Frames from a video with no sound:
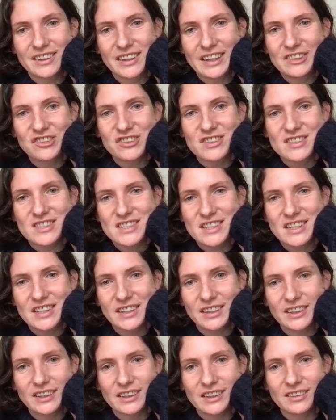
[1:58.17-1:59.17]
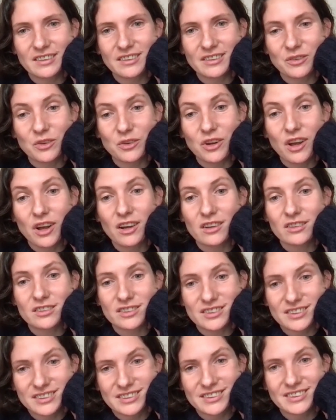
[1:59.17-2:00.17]
agency or
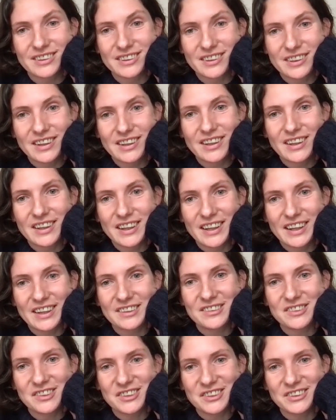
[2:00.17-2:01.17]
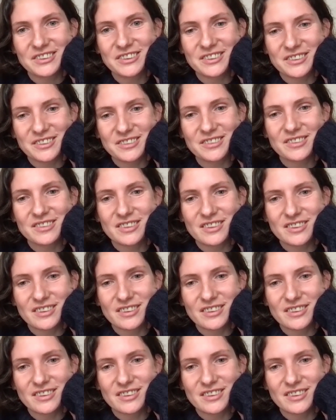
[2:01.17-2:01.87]
not. And you,